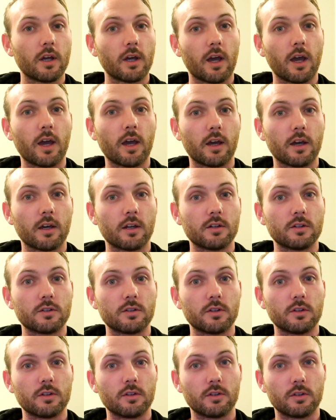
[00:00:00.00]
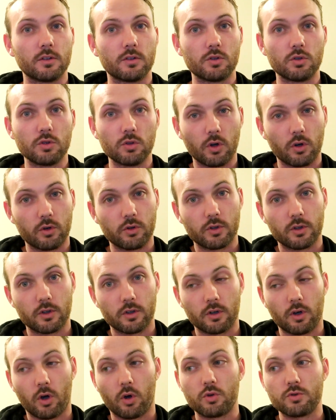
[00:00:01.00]
and the new
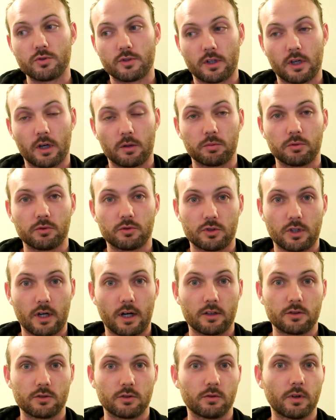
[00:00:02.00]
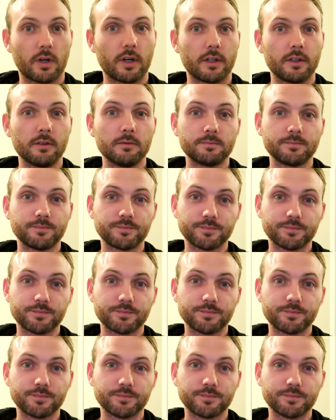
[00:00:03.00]
owner owns a couple of tracks already.